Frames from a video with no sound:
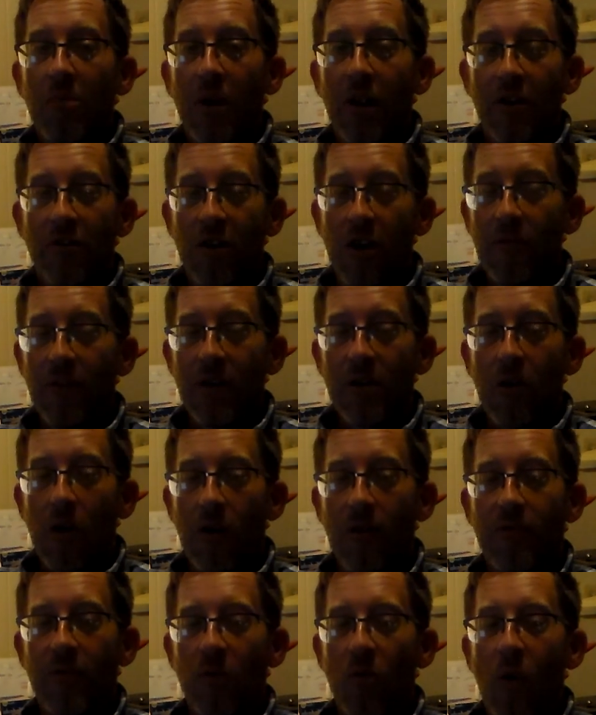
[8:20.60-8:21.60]
But I drove that
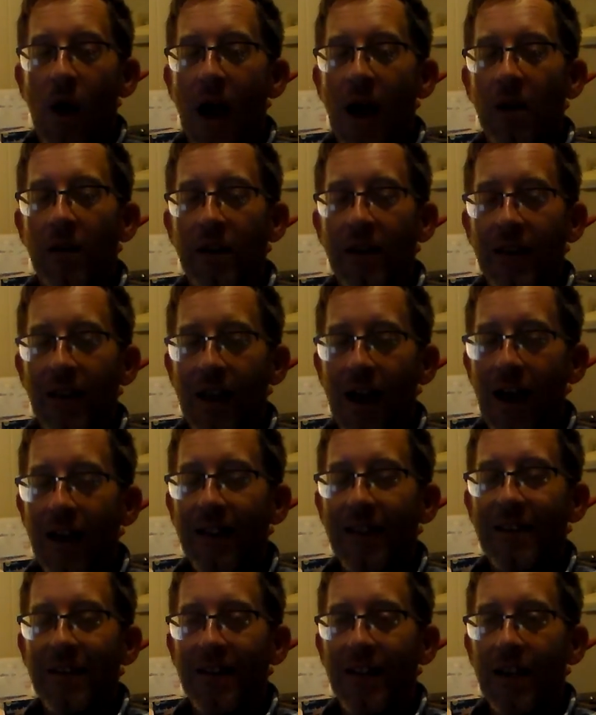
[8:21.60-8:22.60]
car for a while, and
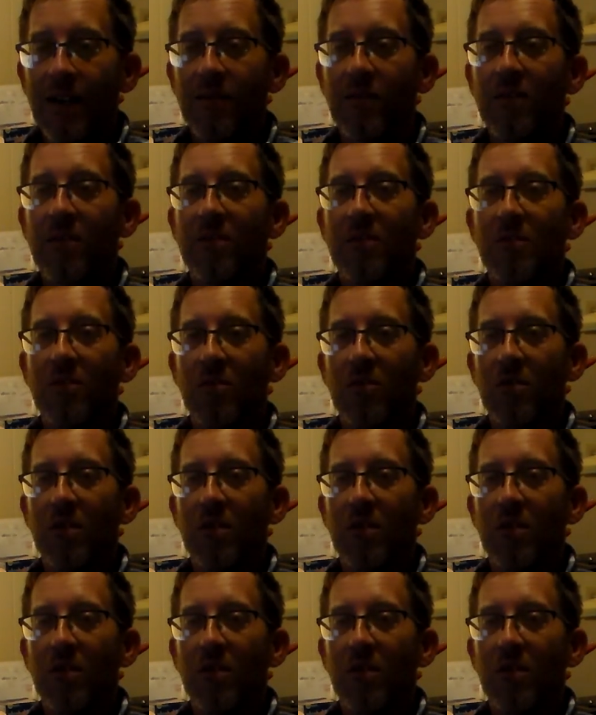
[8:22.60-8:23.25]
I never